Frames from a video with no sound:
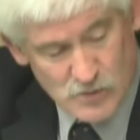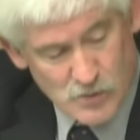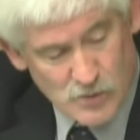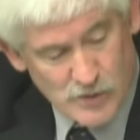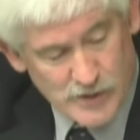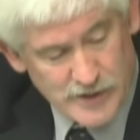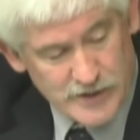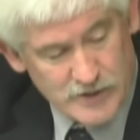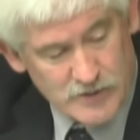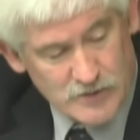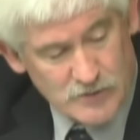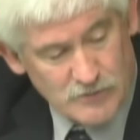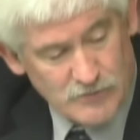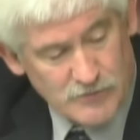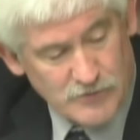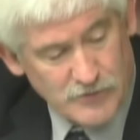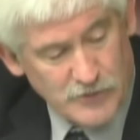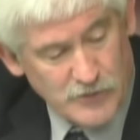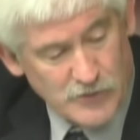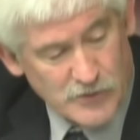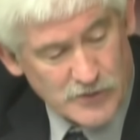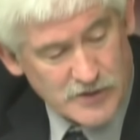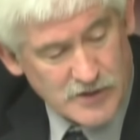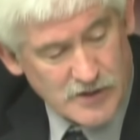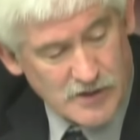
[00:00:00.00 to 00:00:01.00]
critical for
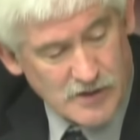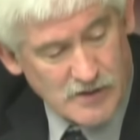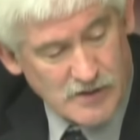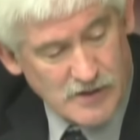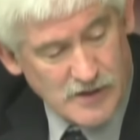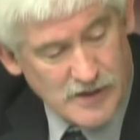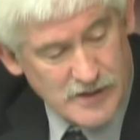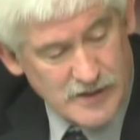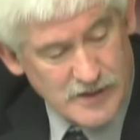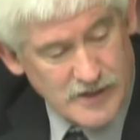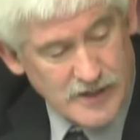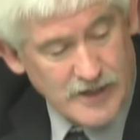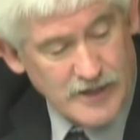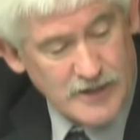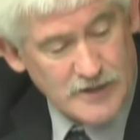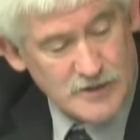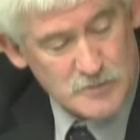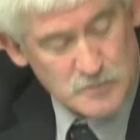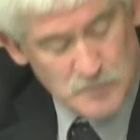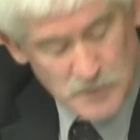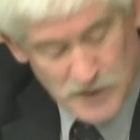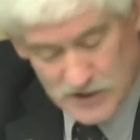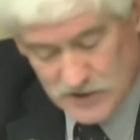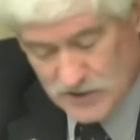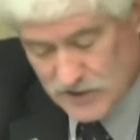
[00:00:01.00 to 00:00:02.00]
North Carolina and
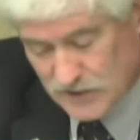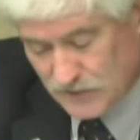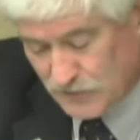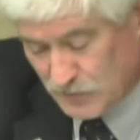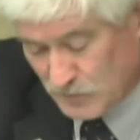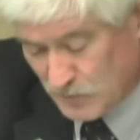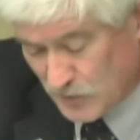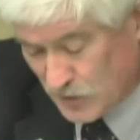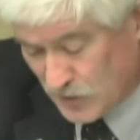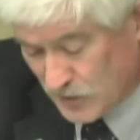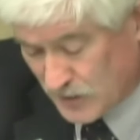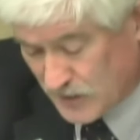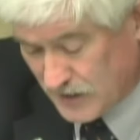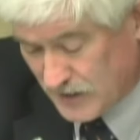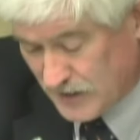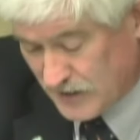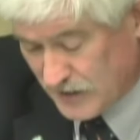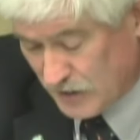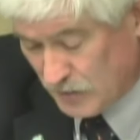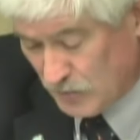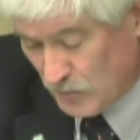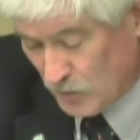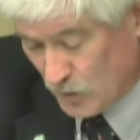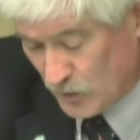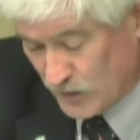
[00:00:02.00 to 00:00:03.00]
especially for Burke
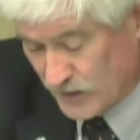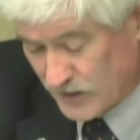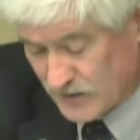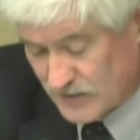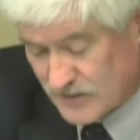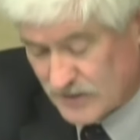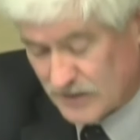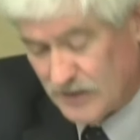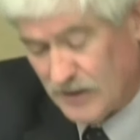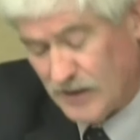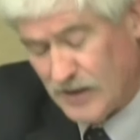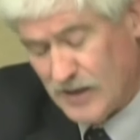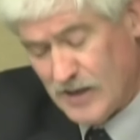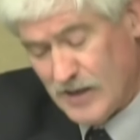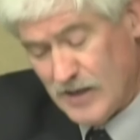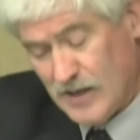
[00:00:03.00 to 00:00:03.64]
County and Morganton.